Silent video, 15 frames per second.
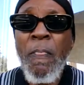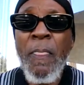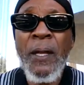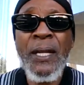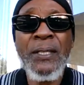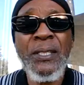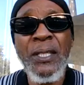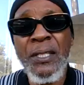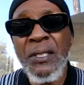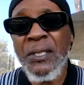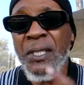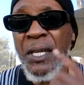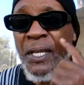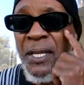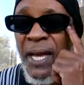And I said, "He
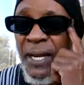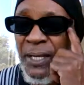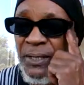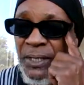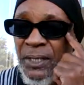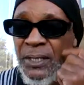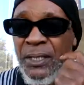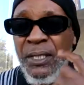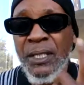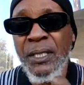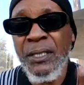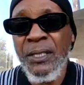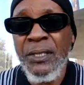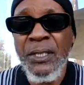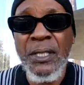said that?" I said, "Yeah."
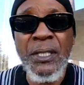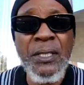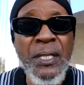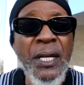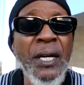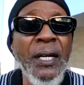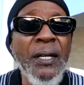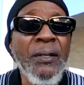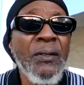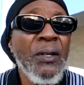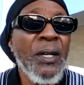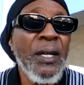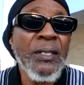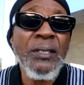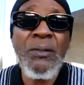He said, "Yeah."
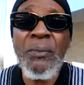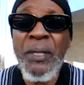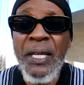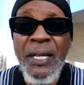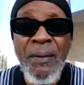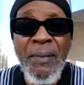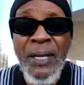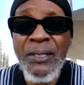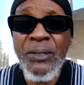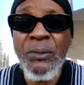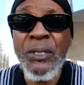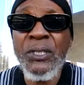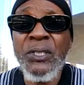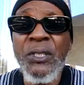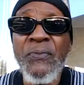I said, "Well, man, I'm not
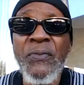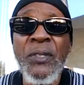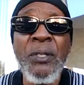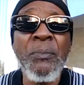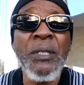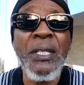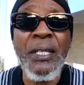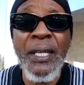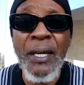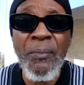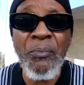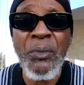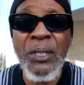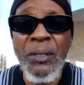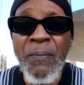doing shit for him to get
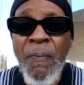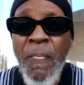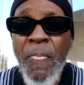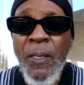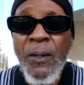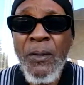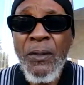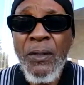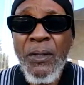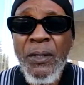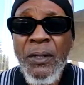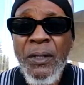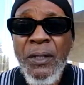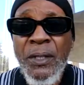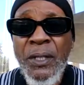me."
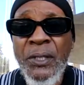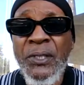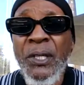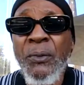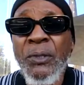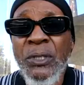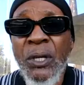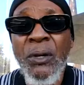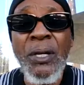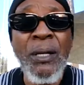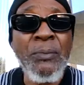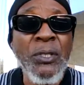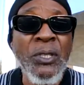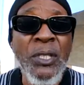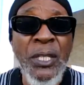They said, "Well, Tone,
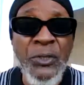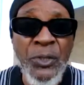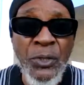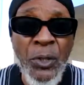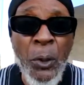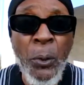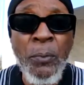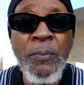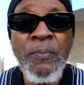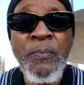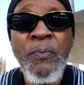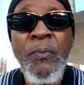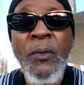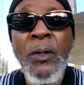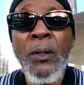I'm just letting you know,
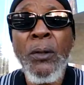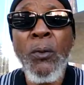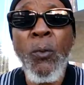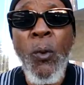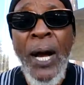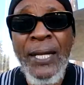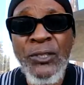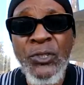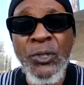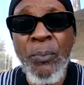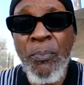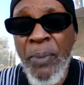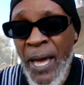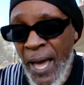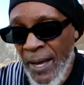watch your
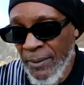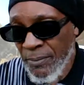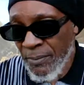back.